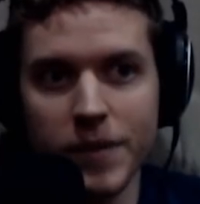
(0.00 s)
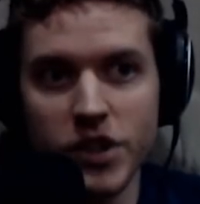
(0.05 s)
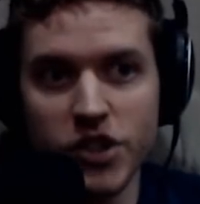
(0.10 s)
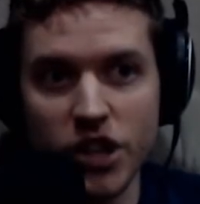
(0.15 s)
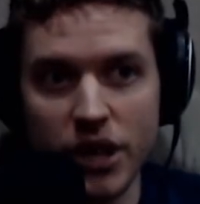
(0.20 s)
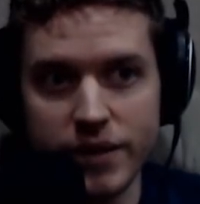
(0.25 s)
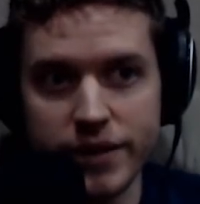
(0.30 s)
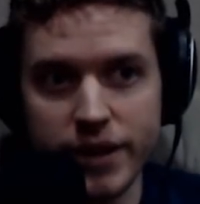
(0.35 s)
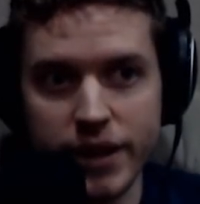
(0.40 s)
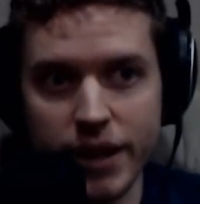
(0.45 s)

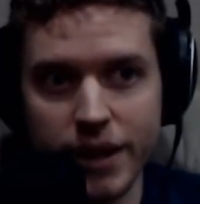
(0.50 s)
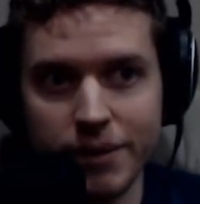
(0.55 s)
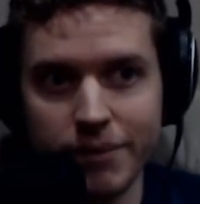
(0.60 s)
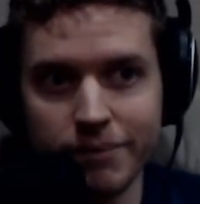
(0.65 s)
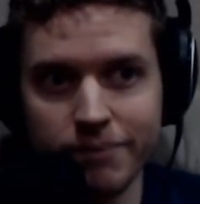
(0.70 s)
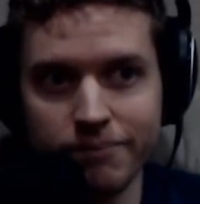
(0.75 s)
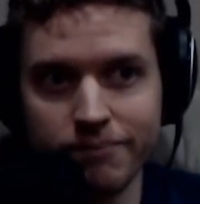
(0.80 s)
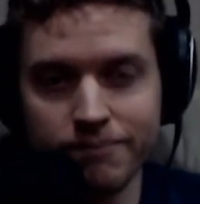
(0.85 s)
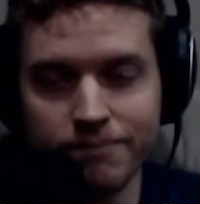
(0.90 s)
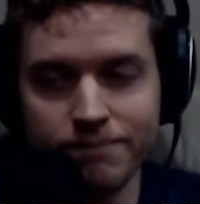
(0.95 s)
Jessica.
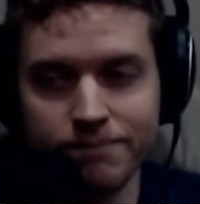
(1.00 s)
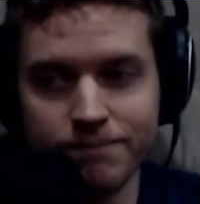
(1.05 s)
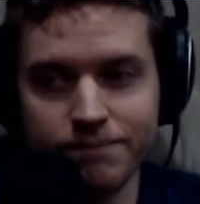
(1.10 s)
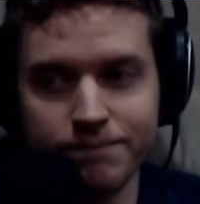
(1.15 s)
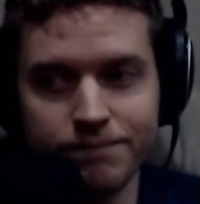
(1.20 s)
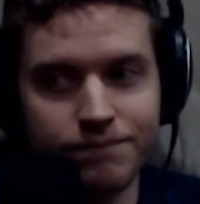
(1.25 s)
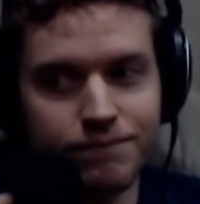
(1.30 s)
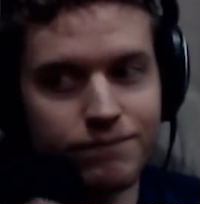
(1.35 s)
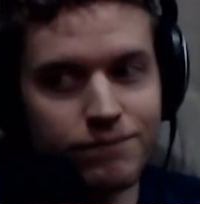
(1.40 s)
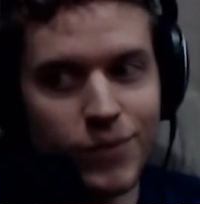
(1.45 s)

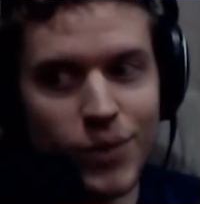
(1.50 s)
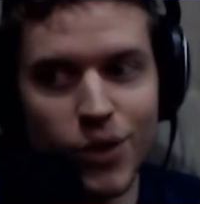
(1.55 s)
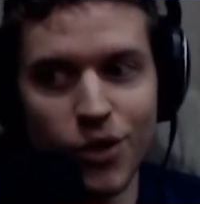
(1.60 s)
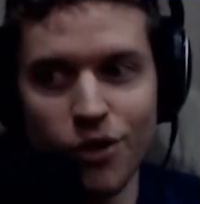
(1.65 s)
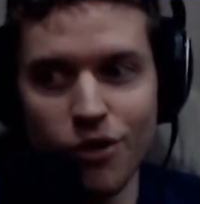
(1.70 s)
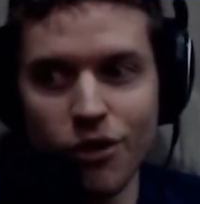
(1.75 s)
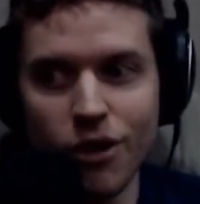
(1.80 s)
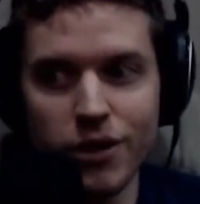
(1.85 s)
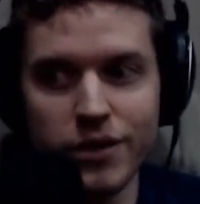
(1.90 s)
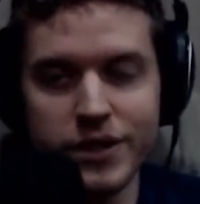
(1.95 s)

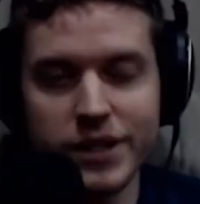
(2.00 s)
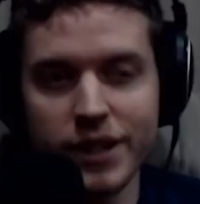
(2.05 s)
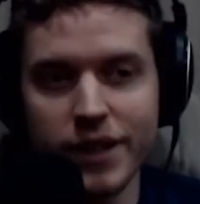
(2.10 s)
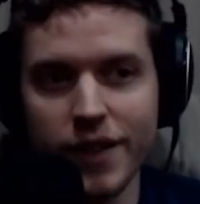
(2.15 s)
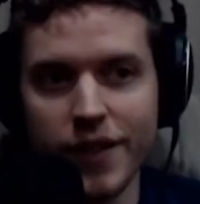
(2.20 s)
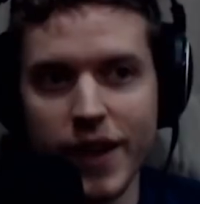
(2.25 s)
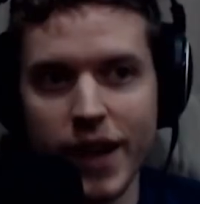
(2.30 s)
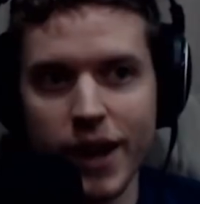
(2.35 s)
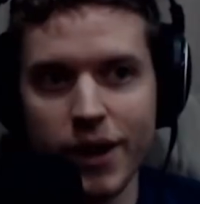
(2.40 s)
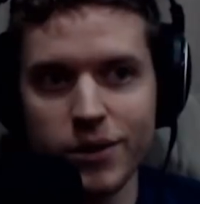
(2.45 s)
They're all still
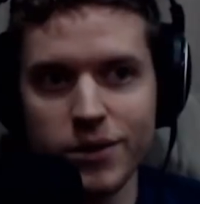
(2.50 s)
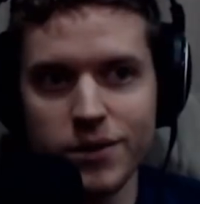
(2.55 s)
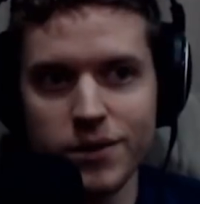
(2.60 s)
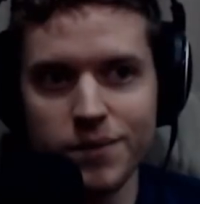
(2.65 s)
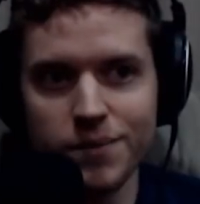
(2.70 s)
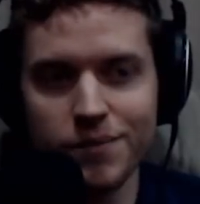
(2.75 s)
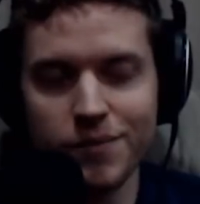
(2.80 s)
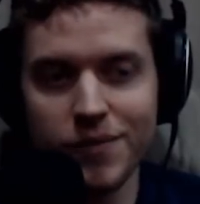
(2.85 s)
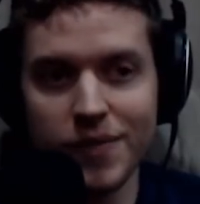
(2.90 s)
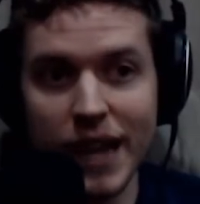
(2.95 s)
in the
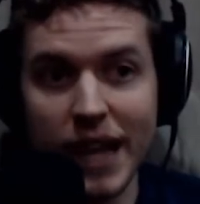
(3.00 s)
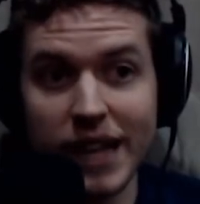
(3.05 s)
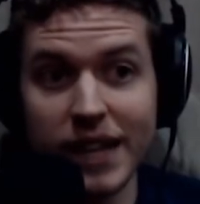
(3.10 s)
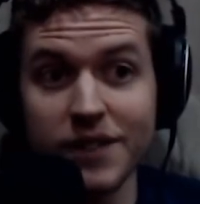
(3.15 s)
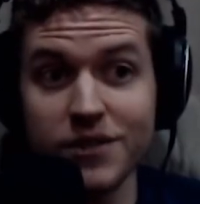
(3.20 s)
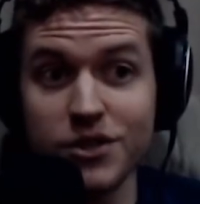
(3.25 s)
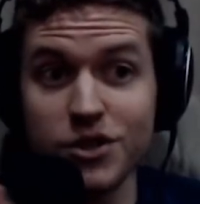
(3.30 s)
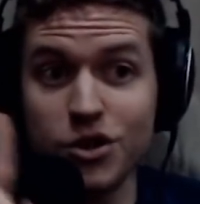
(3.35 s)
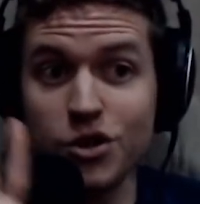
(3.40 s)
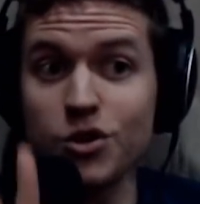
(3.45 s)
house. That
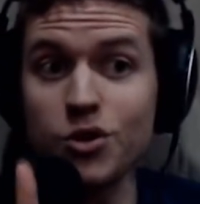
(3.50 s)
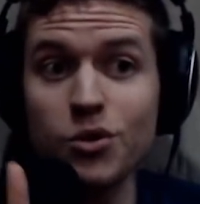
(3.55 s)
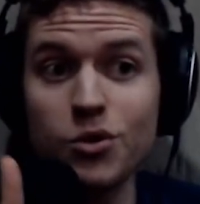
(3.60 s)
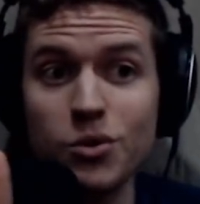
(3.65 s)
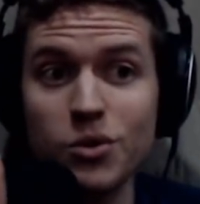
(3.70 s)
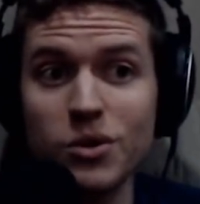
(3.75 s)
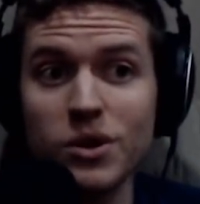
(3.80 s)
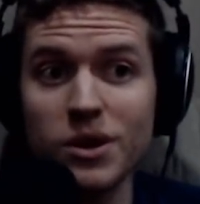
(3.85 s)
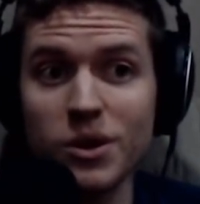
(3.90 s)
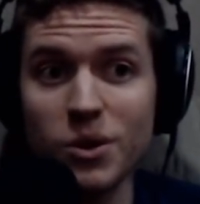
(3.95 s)
leaves
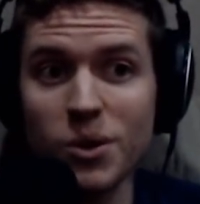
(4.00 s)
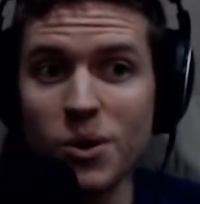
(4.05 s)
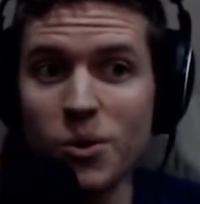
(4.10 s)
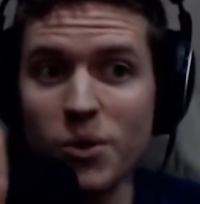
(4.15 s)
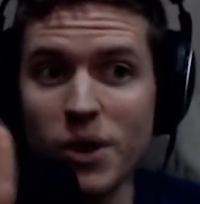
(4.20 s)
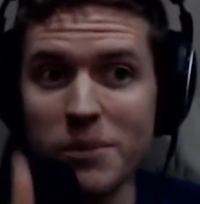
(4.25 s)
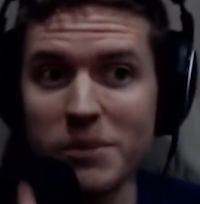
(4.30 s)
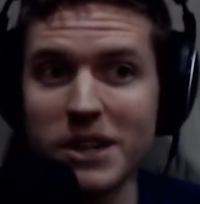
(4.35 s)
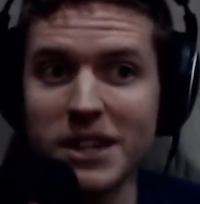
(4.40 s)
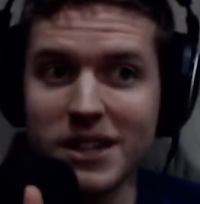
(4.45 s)
2
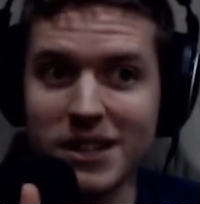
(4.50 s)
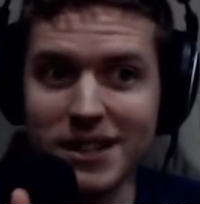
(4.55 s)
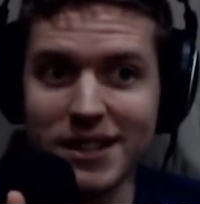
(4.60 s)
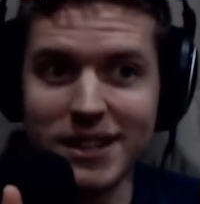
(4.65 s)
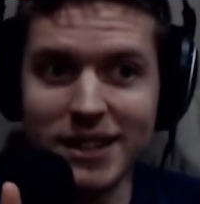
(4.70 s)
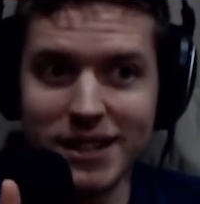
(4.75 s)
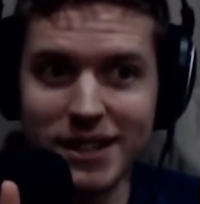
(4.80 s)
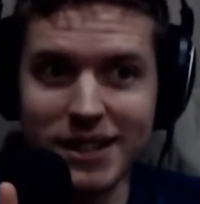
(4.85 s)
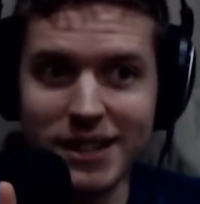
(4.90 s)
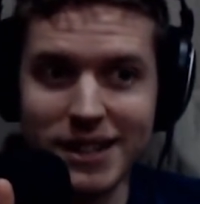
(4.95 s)
women,
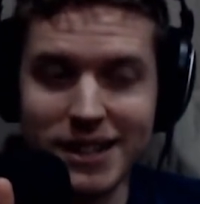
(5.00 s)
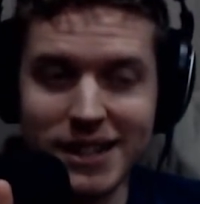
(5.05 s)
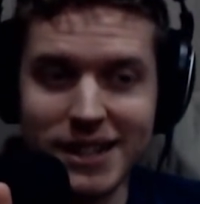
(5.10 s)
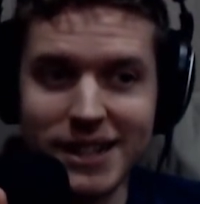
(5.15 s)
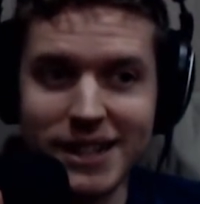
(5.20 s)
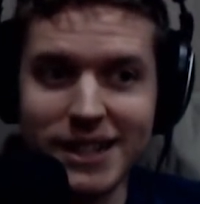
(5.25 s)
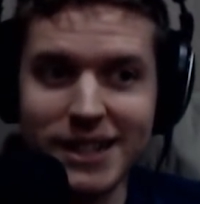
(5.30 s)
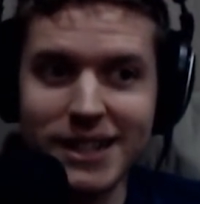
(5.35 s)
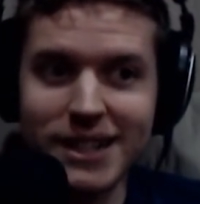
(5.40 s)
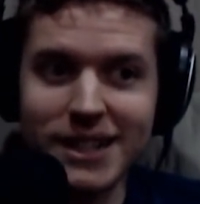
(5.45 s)

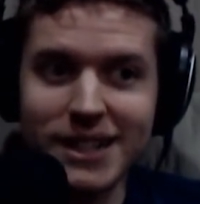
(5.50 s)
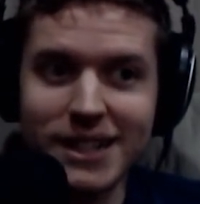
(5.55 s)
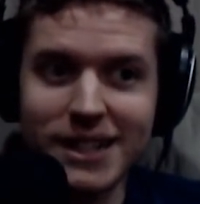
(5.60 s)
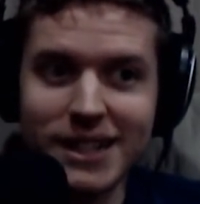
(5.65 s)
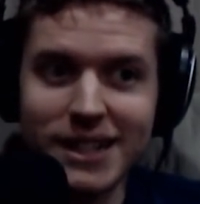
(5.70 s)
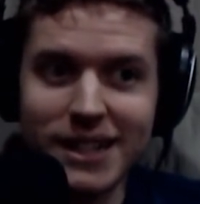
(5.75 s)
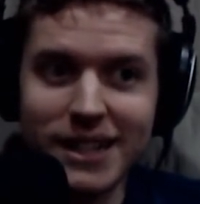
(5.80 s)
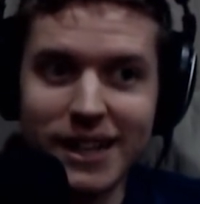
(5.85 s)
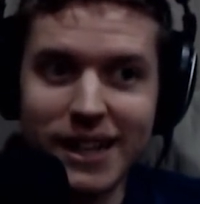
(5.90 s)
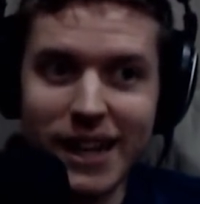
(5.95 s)

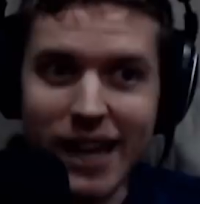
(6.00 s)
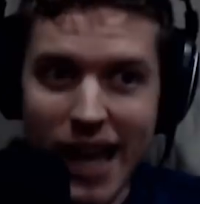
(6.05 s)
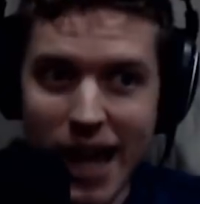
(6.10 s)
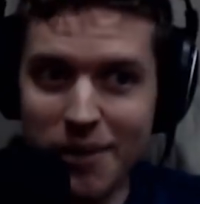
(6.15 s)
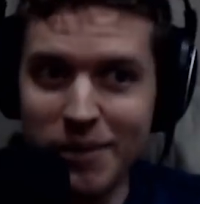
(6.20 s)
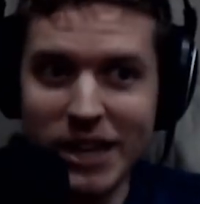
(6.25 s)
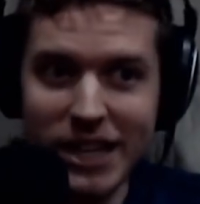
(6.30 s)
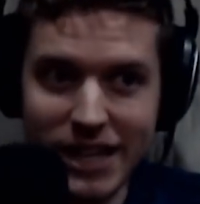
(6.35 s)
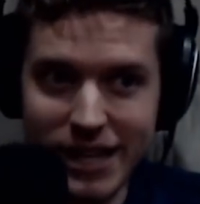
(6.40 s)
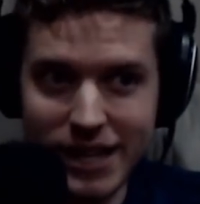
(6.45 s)

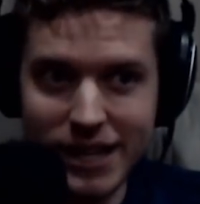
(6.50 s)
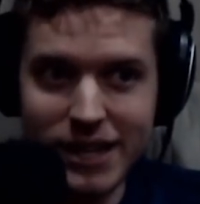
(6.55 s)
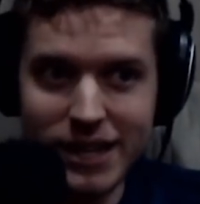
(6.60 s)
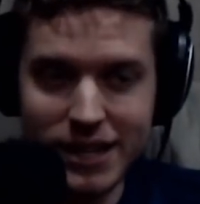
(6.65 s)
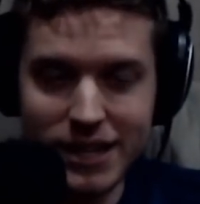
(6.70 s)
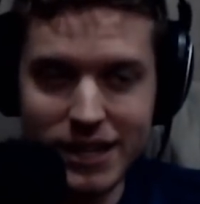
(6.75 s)
Kemi